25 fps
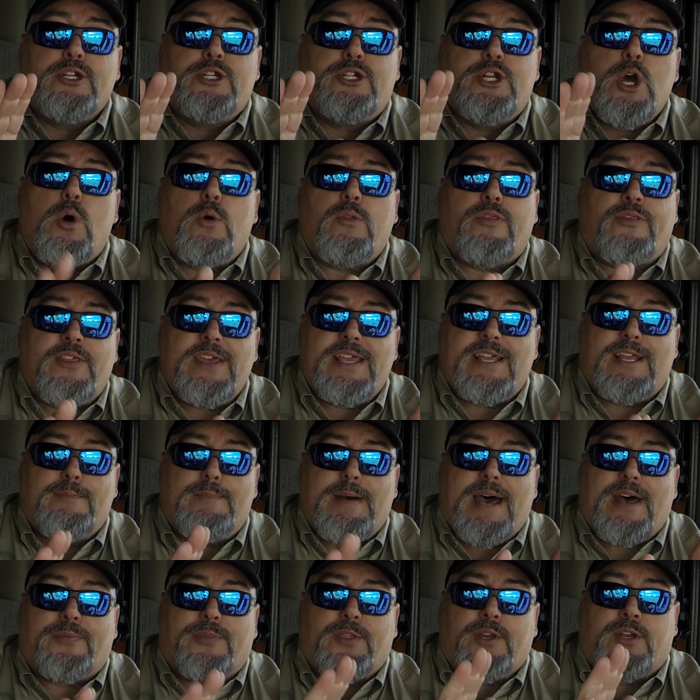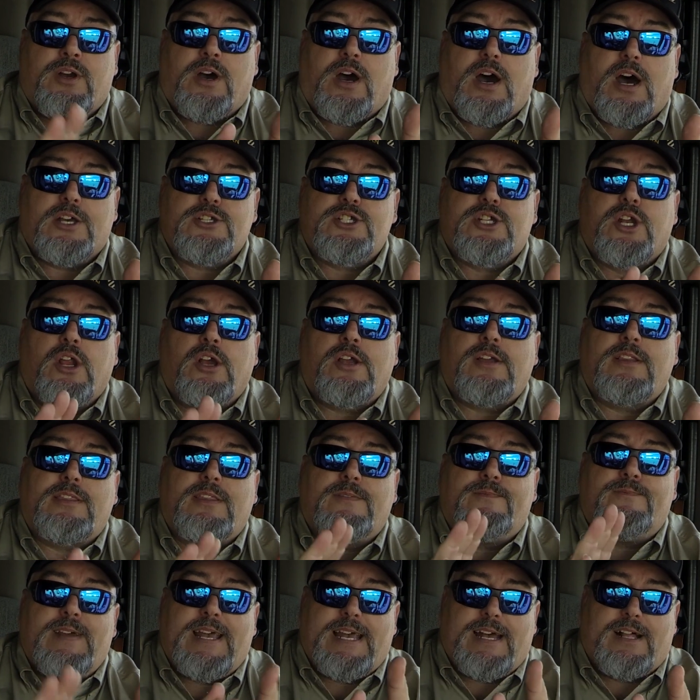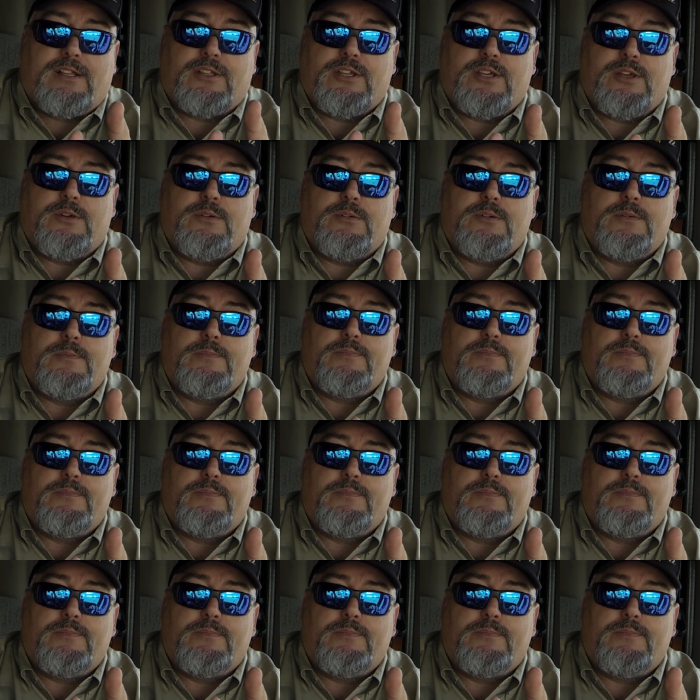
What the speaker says: Don't think about the cost. Look at the value.